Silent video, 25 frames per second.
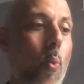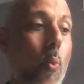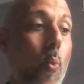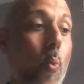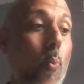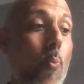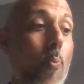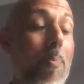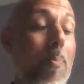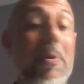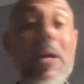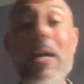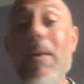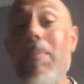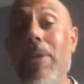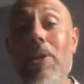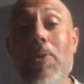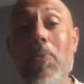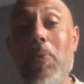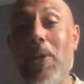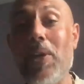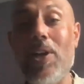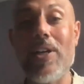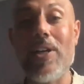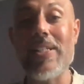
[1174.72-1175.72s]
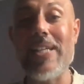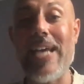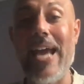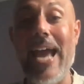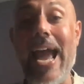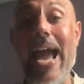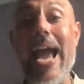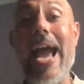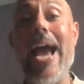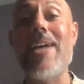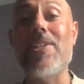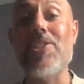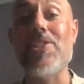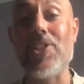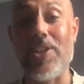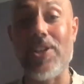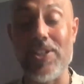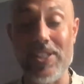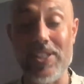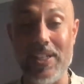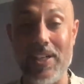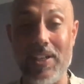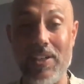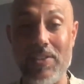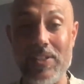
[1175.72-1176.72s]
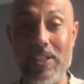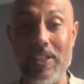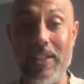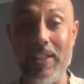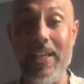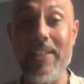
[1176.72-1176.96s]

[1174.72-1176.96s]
maybe we ought to ask ourselves,